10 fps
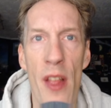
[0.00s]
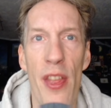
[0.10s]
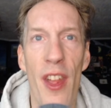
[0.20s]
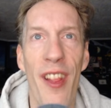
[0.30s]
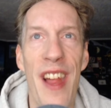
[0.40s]

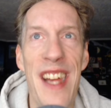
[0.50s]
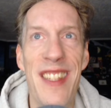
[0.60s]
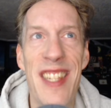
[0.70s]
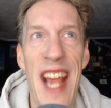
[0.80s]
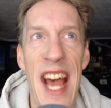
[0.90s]
The less
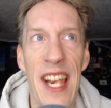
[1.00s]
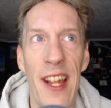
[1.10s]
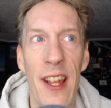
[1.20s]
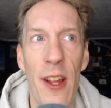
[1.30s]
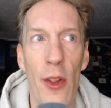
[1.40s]

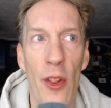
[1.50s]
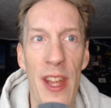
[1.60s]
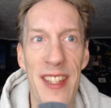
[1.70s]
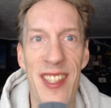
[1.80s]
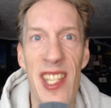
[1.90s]
data, the
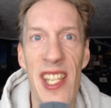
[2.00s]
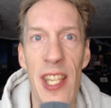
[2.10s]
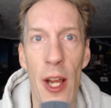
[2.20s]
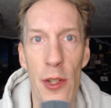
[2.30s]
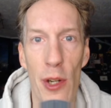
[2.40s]
less
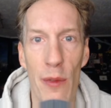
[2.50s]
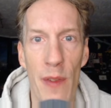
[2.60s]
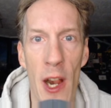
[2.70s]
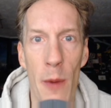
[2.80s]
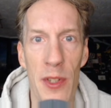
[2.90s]
detailed your
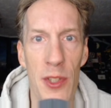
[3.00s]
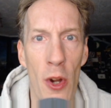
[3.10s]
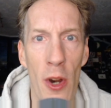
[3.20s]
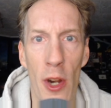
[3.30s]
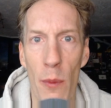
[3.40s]
environments
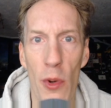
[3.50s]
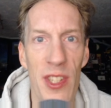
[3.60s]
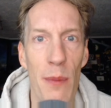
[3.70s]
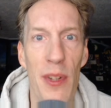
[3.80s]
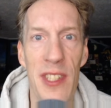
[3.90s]
are, the more
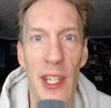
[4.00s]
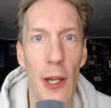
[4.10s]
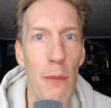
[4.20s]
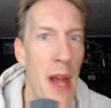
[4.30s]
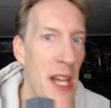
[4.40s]
simplistic
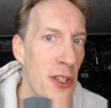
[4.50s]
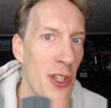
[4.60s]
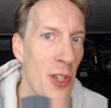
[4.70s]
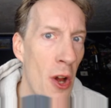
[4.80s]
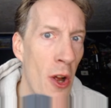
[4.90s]
your meshes
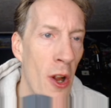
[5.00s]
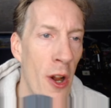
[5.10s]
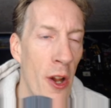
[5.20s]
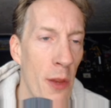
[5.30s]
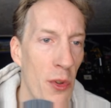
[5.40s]

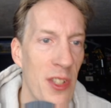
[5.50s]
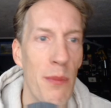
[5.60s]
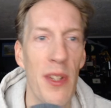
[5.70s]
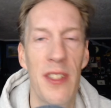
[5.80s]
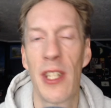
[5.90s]
are, the more
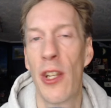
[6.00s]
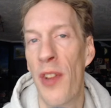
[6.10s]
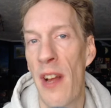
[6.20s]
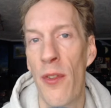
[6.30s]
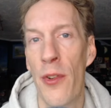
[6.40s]
simplistic your
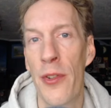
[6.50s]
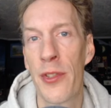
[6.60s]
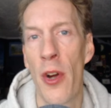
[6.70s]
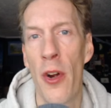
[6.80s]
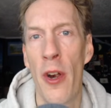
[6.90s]
levels
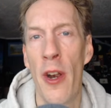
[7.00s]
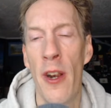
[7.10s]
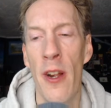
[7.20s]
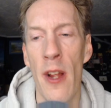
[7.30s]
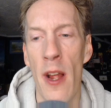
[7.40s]
are,
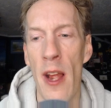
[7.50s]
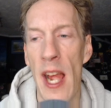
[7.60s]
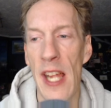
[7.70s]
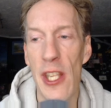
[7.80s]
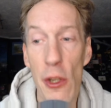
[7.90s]

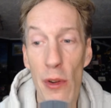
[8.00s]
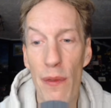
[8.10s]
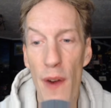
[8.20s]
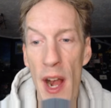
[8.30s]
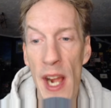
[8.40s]
and
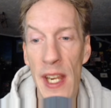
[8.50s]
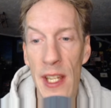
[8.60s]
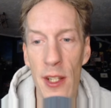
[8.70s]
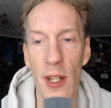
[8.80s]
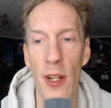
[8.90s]
unified
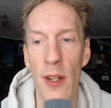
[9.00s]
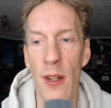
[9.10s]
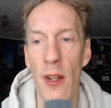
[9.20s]
into